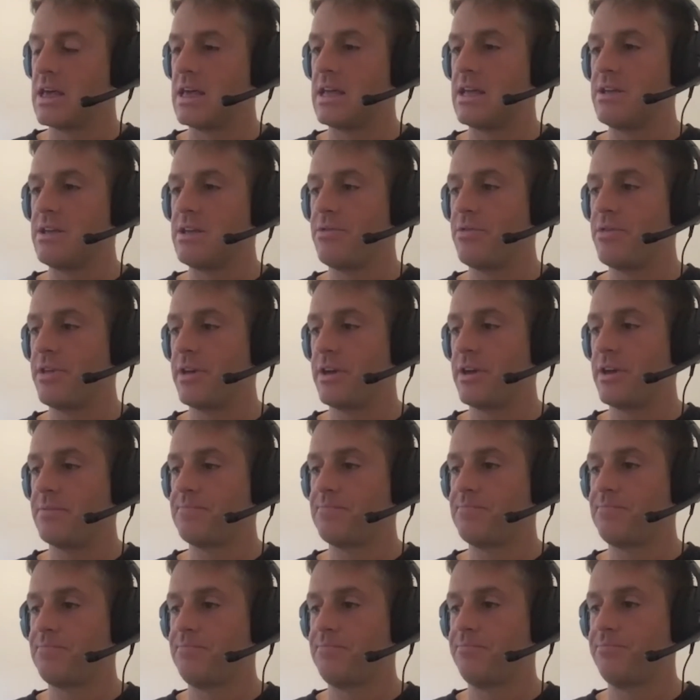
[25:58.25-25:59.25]
in that
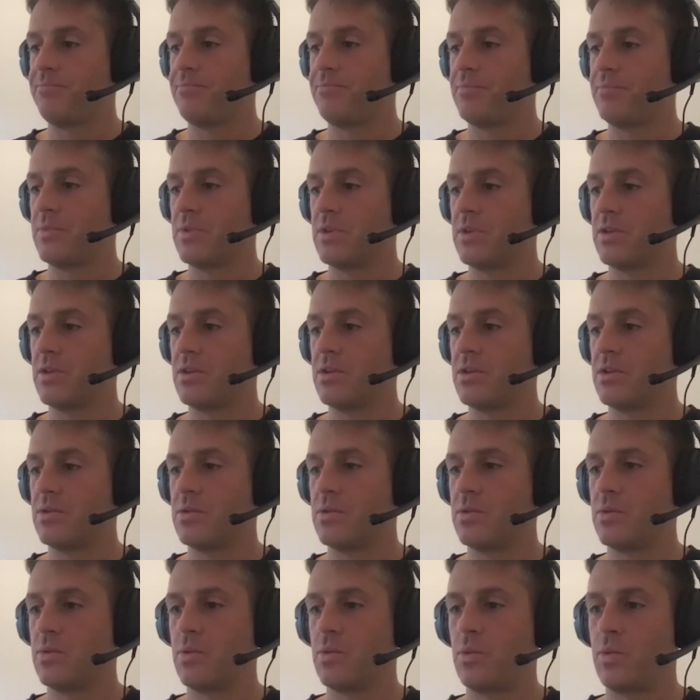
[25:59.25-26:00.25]

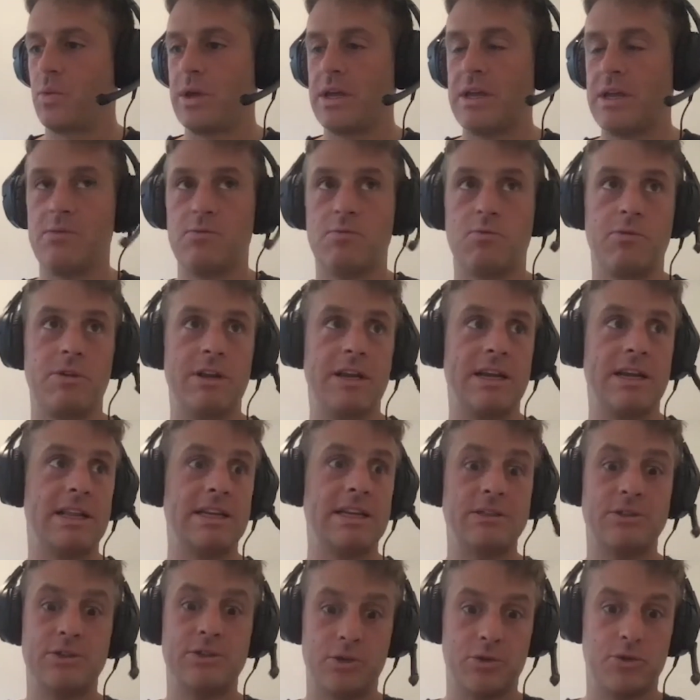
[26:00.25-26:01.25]
we
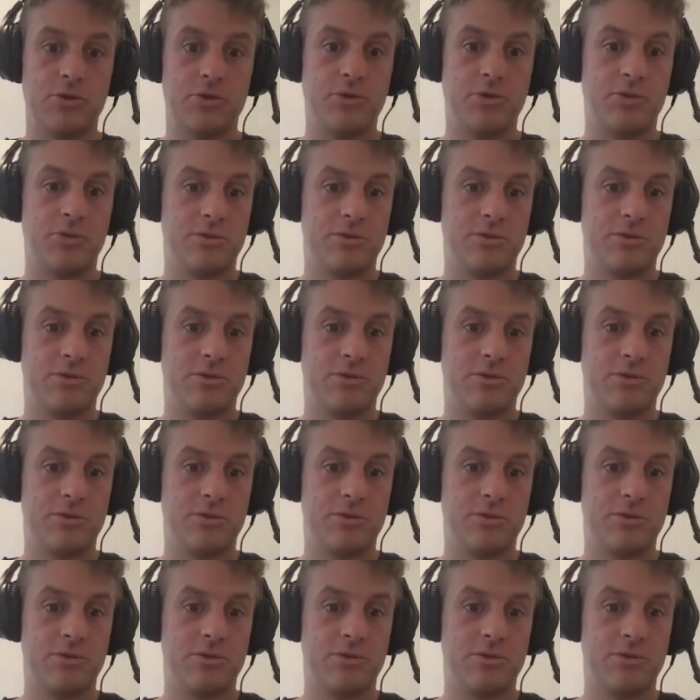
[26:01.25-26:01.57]
really do